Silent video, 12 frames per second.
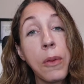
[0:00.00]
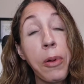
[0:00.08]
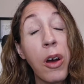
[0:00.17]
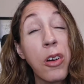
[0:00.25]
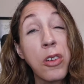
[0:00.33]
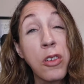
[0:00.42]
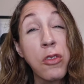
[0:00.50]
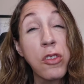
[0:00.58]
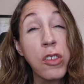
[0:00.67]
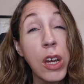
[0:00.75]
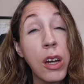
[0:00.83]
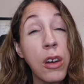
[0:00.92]
to park your
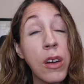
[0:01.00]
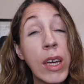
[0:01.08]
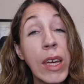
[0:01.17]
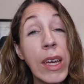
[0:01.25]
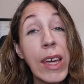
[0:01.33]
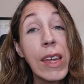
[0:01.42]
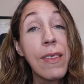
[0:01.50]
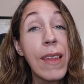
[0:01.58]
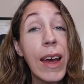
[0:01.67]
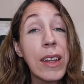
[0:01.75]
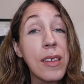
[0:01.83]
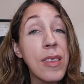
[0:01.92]
chair in
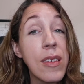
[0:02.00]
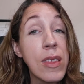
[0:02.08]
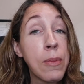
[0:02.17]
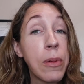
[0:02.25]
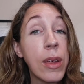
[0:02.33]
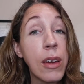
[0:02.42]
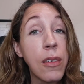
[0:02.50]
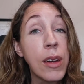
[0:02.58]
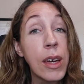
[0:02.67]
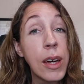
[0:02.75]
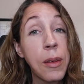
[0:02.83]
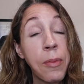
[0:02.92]
that accessible
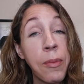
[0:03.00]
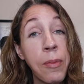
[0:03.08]
area.